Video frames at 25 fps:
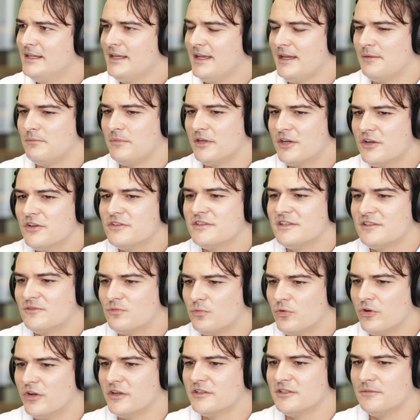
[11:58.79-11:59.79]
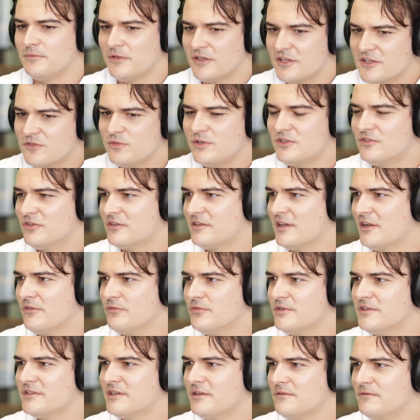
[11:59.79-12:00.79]
And because it's worked, and because we took that
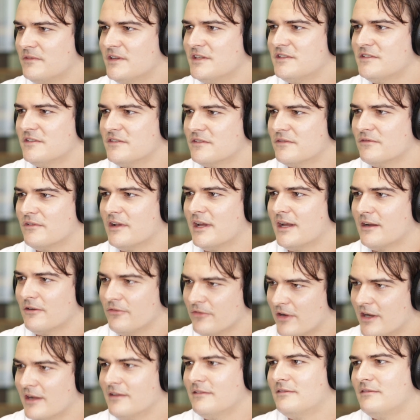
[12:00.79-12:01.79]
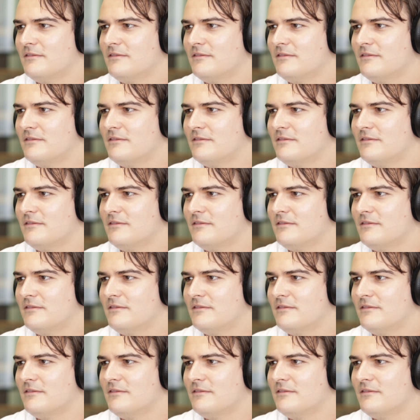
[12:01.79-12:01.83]
risk, investors are like, right,